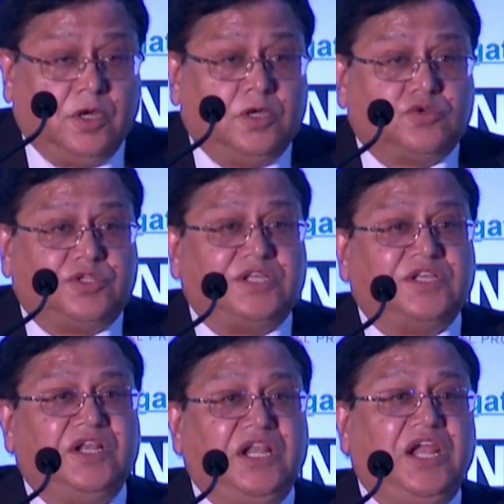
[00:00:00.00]
So there's
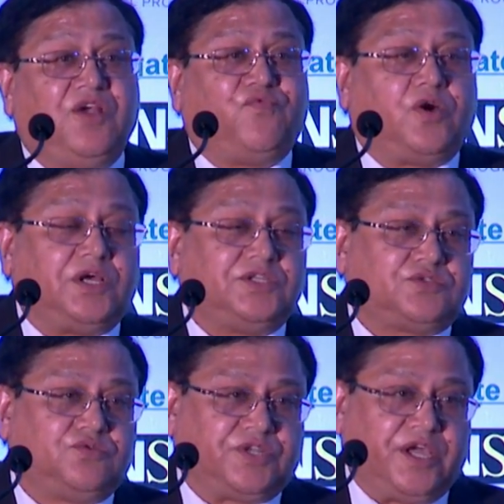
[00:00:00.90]
a need for us
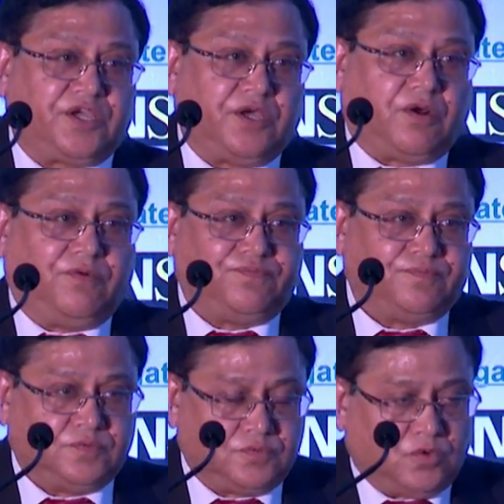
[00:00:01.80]
to take care of
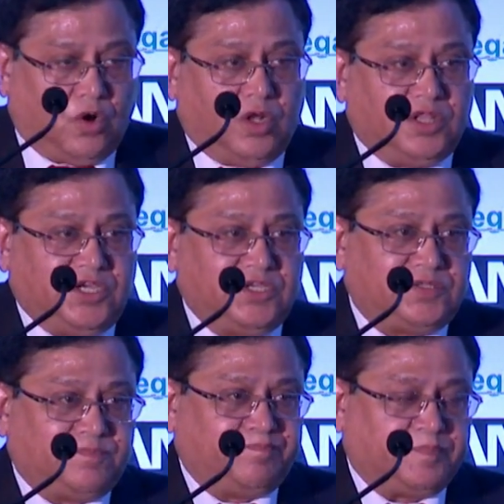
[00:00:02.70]
all
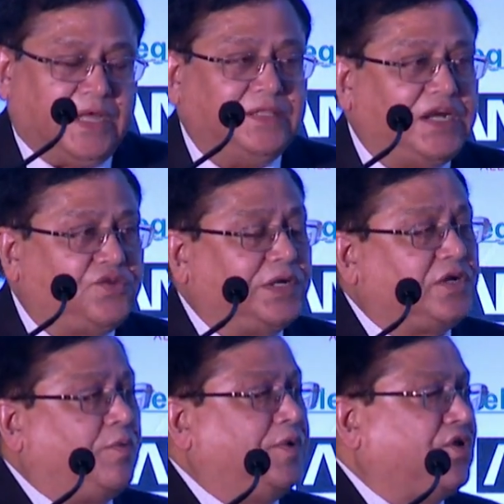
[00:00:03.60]
these, and that's why
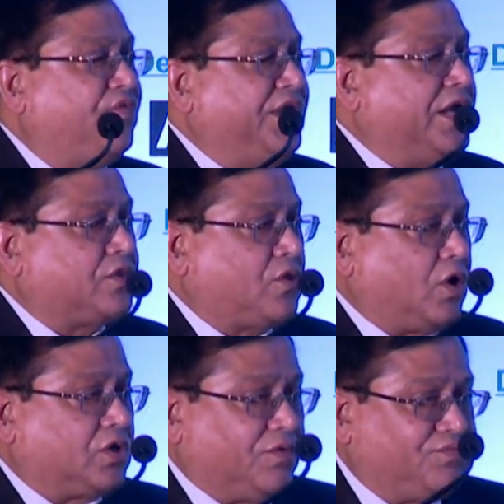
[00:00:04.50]
Government of India
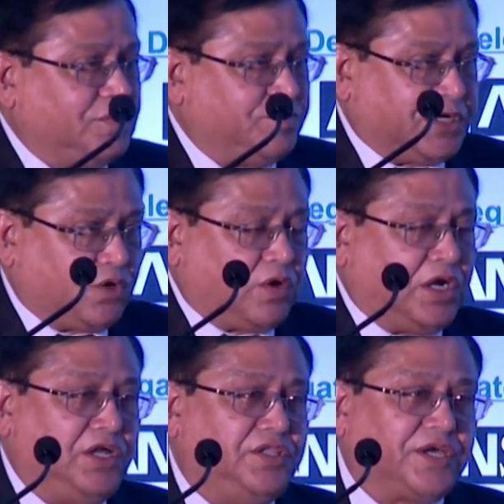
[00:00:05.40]
thought of,
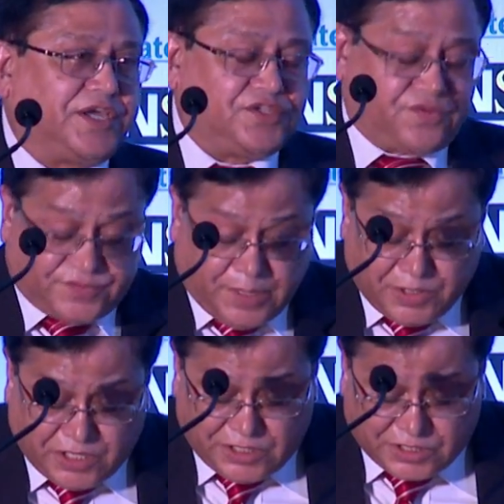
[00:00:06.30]
particularly in the case of
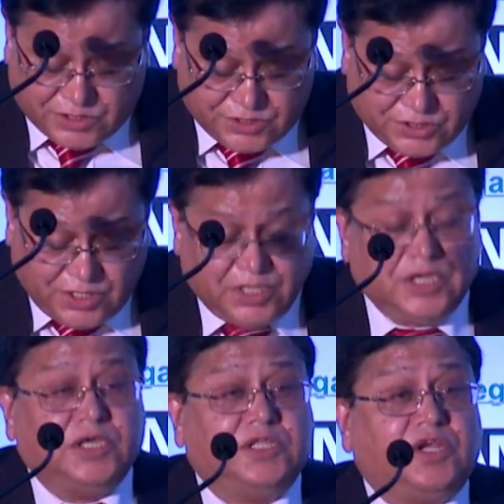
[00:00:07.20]
semiconductors,
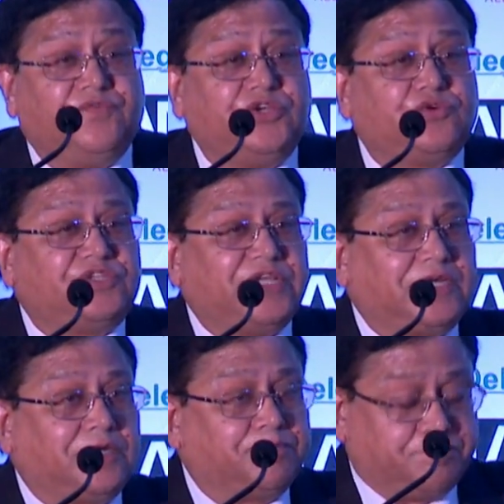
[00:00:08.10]
that we should
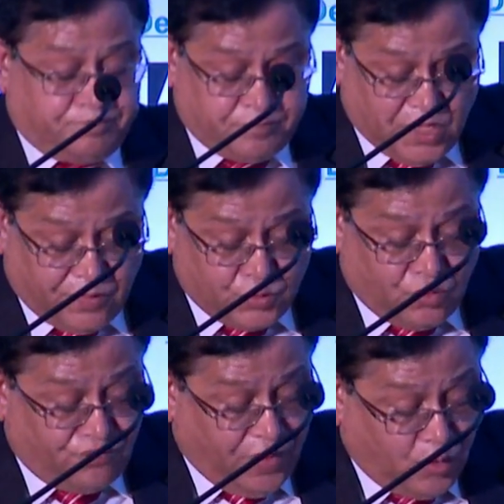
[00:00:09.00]
set up our
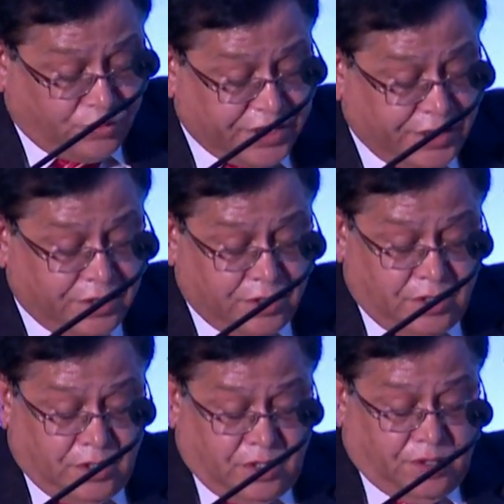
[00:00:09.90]
own foundry,
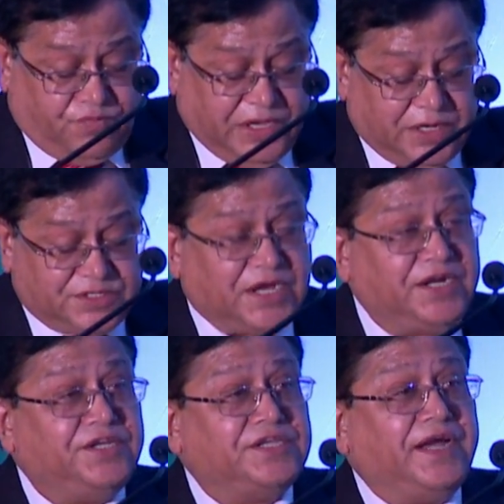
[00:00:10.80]
VLSI
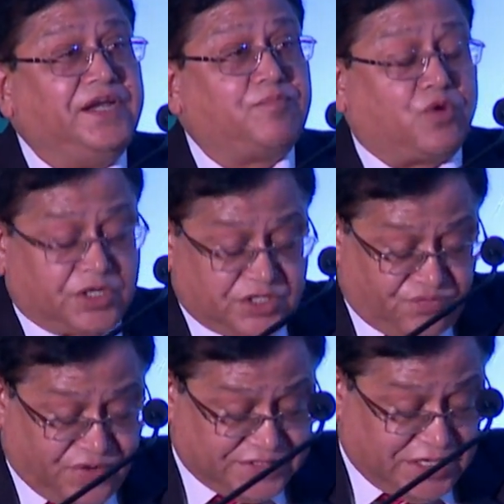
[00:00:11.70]
design and production
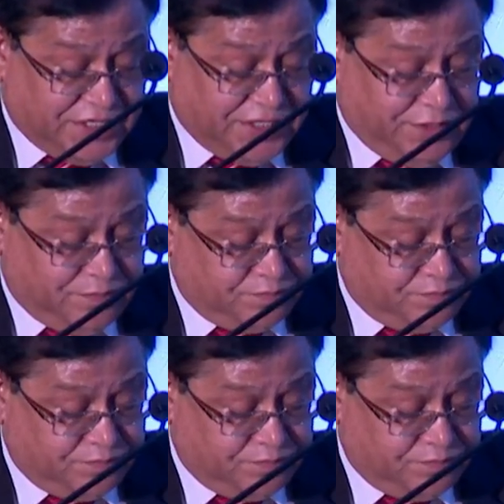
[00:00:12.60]
facility,